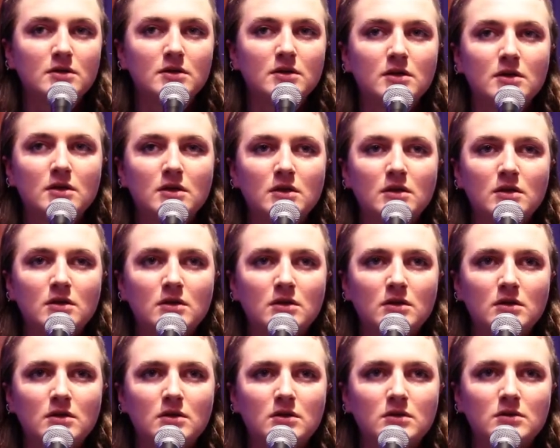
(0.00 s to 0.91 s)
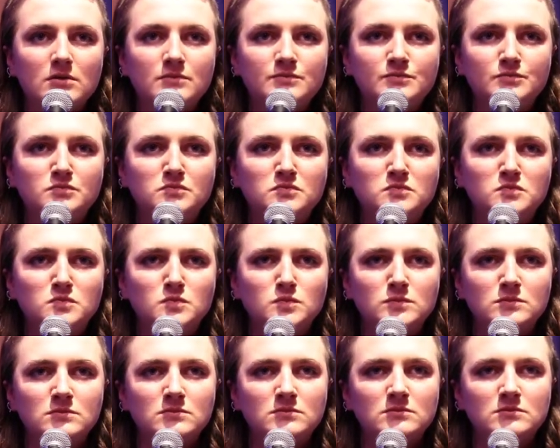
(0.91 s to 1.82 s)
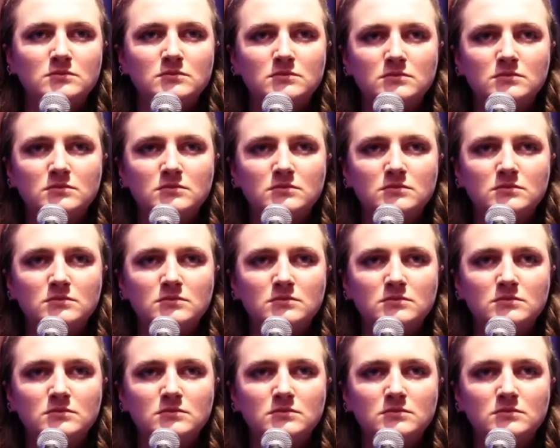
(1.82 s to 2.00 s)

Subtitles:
Nobody speaks.